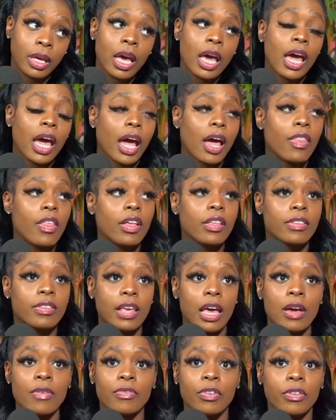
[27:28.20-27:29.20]
and then
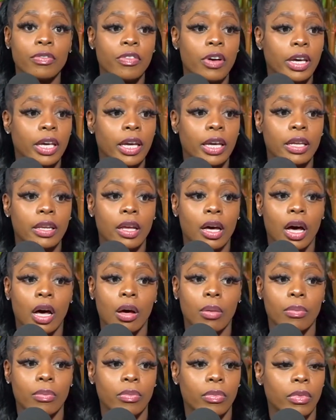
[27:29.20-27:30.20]
same for fucking
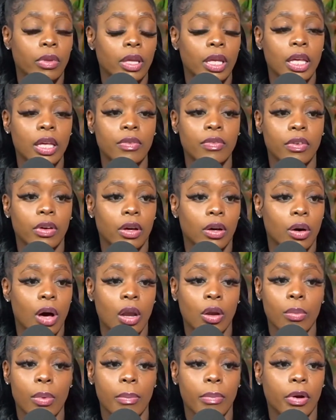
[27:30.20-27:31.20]
Evo. I
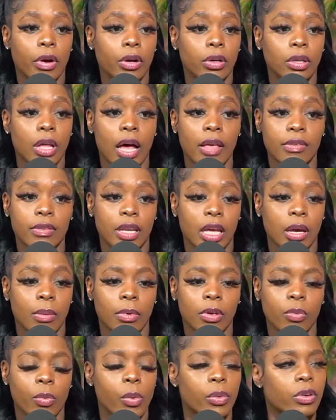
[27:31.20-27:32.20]
don't remember her last name
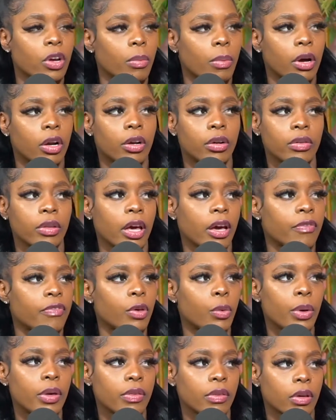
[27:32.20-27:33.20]
because we were talking about her like a
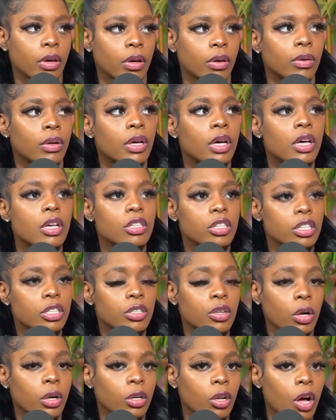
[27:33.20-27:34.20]
few weeks ago. She
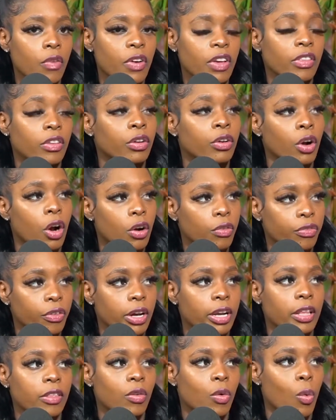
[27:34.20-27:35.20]
started off as a
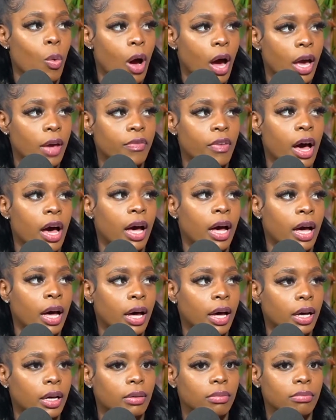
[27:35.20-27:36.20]
girlfriend, as a wife. Okay.